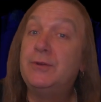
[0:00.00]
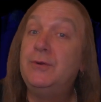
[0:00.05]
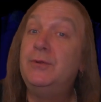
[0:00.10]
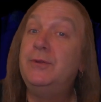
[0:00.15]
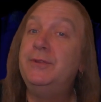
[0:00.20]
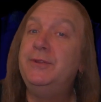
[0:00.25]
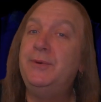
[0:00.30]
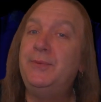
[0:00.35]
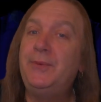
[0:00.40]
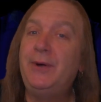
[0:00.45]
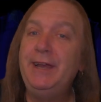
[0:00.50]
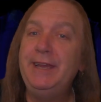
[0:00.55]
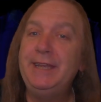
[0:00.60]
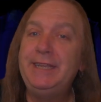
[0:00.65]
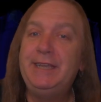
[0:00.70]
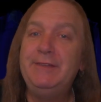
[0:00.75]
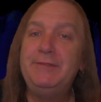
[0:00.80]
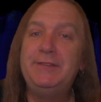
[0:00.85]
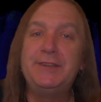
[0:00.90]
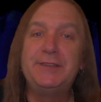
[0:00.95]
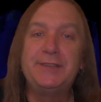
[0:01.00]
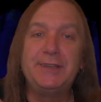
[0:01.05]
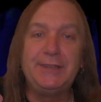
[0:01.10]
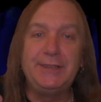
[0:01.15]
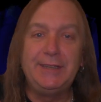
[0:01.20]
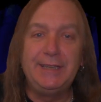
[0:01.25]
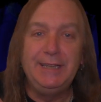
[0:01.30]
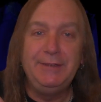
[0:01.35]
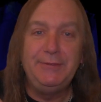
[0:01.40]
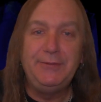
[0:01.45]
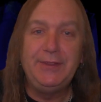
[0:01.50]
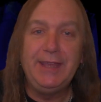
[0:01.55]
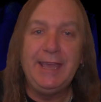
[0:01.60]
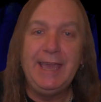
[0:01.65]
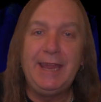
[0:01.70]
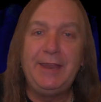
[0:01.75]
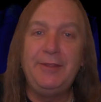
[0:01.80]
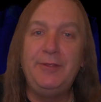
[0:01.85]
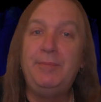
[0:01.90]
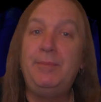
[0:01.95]
cool in the way it gives us a lift
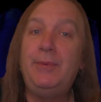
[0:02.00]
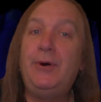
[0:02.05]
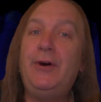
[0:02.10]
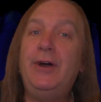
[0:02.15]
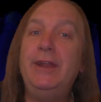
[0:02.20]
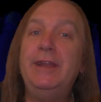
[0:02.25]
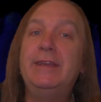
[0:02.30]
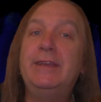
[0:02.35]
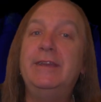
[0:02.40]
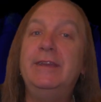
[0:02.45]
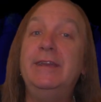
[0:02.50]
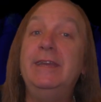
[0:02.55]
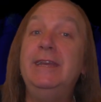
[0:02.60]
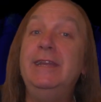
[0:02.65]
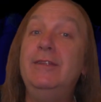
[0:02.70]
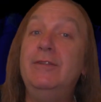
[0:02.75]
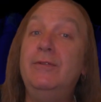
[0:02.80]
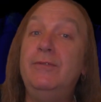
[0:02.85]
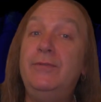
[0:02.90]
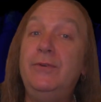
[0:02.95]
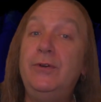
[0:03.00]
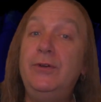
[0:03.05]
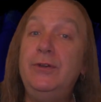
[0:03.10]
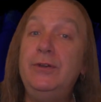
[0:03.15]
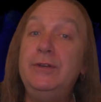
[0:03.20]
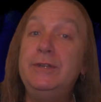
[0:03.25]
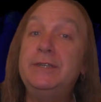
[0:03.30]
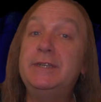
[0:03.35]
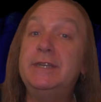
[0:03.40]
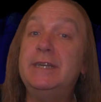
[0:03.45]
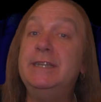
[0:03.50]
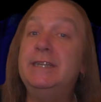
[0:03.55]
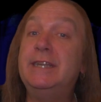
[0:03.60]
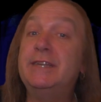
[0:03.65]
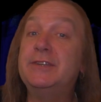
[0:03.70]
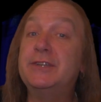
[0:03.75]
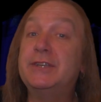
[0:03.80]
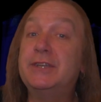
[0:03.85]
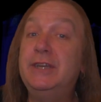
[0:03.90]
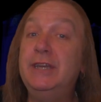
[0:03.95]
out of the minor key in the verse and
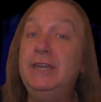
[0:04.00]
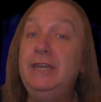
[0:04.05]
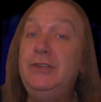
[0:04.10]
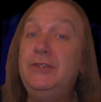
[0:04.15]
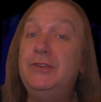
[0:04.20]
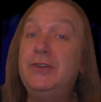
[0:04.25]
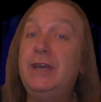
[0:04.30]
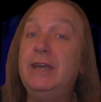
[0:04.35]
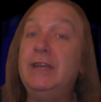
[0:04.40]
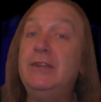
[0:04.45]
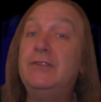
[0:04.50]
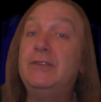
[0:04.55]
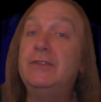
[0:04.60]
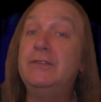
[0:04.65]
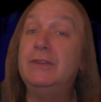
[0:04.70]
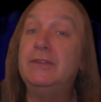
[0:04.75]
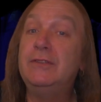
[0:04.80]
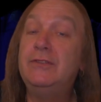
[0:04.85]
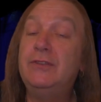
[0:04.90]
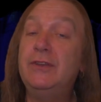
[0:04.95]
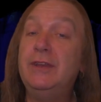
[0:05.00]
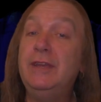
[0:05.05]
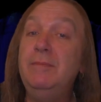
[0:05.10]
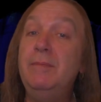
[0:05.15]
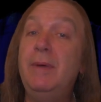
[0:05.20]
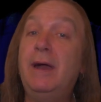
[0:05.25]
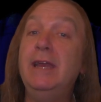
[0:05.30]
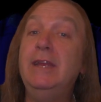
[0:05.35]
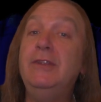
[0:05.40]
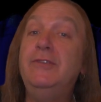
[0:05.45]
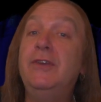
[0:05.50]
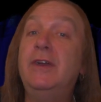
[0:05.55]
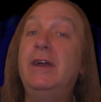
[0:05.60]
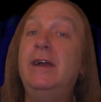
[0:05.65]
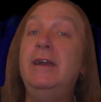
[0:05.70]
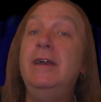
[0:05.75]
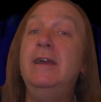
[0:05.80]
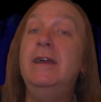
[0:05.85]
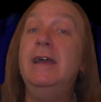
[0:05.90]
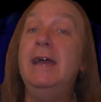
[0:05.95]
does a key change to the D
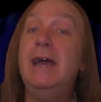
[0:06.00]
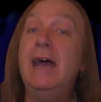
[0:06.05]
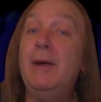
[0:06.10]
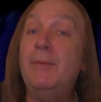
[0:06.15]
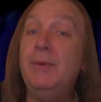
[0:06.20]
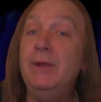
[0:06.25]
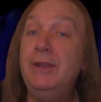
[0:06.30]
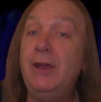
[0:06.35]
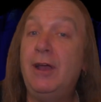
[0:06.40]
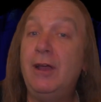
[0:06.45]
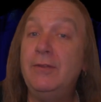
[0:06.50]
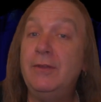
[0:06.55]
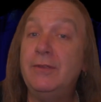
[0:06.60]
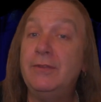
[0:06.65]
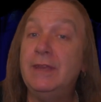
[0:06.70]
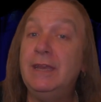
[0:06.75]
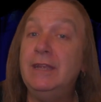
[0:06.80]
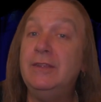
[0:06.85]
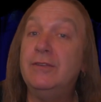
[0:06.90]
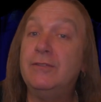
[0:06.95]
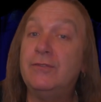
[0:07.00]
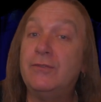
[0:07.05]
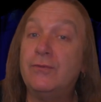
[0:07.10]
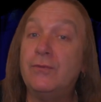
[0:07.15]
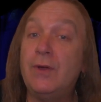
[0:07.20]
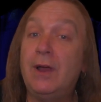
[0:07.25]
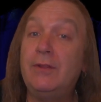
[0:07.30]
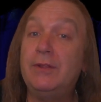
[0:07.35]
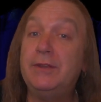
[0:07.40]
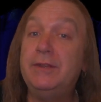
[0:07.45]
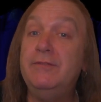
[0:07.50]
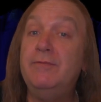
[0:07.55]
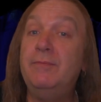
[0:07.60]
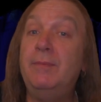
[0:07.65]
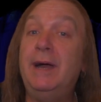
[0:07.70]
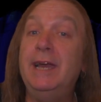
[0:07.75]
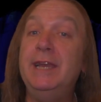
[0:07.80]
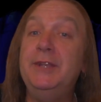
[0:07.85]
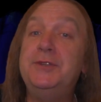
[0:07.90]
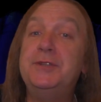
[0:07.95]
major, and we know that they're just relative
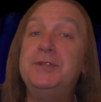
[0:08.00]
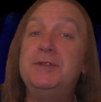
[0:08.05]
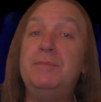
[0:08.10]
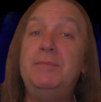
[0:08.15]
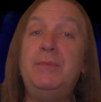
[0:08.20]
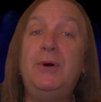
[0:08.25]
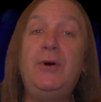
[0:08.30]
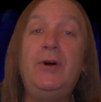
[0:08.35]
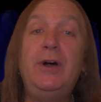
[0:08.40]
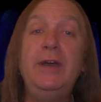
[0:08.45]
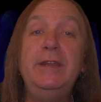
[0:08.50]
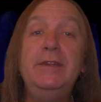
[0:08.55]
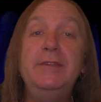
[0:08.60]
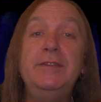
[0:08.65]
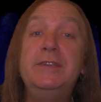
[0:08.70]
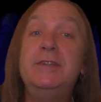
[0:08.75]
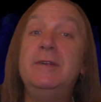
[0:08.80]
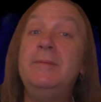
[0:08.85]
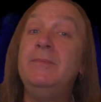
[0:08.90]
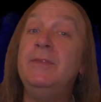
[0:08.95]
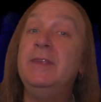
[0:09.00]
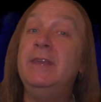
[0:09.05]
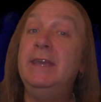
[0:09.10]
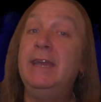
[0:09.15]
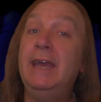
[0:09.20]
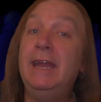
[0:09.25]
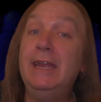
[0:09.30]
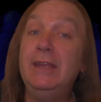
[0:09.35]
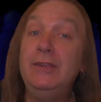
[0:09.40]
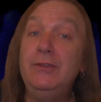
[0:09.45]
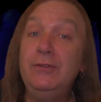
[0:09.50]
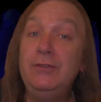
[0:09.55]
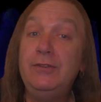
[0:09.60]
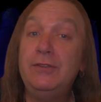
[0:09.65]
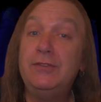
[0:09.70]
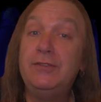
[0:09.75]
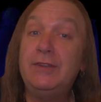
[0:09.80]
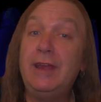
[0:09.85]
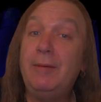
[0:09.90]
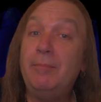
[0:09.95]
majors and minors. And it
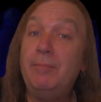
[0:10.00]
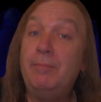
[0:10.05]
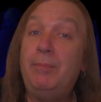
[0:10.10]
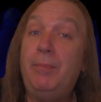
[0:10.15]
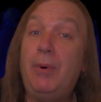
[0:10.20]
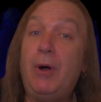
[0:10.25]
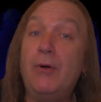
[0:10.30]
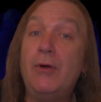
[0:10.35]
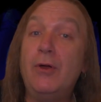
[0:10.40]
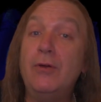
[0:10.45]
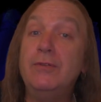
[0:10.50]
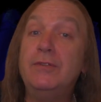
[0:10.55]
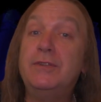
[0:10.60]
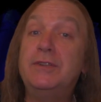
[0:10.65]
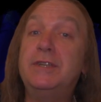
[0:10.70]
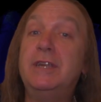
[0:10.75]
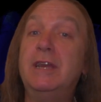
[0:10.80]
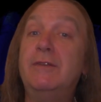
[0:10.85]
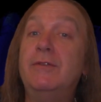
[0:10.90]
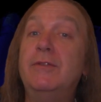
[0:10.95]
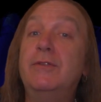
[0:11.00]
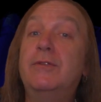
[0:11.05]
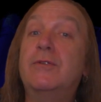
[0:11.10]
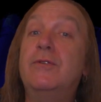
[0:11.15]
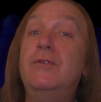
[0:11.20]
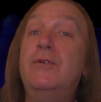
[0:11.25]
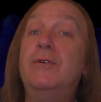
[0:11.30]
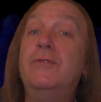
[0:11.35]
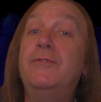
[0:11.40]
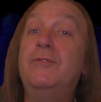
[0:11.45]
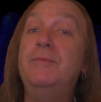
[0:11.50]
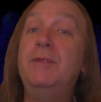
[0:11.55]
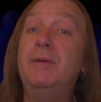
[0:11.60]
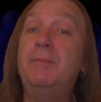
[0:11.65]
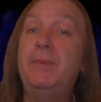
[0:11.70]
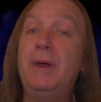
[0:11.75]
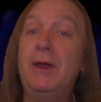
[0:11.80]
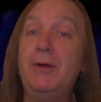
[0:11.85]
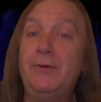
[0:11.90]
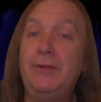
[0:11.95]
uses that borrowed 7th chord from the
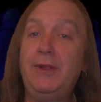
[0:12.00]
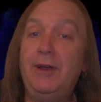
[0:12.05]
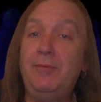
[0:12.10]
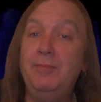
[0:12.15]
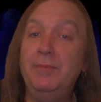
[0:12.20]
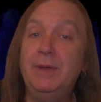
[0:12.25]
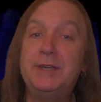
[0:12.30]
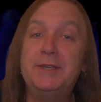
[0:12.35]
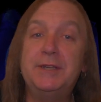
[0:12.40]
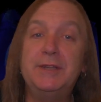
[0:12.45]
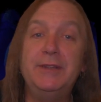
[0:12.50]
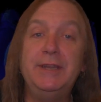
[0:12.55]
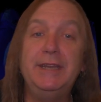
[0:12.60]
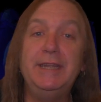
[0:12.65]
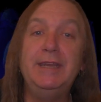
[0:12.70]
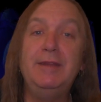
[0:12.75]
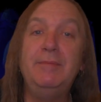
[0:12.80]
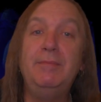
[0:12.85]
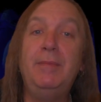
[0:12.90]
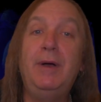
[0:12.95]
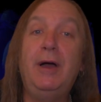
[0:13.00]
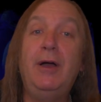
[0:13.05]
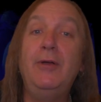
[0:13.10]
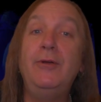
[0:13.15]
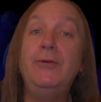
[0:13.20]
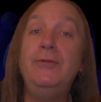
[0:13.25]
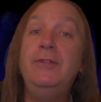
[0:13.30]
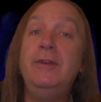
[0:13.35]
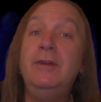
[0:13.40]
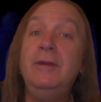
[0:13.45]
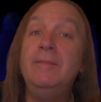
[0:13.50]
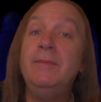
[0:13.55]
parallel Mixolydian mode,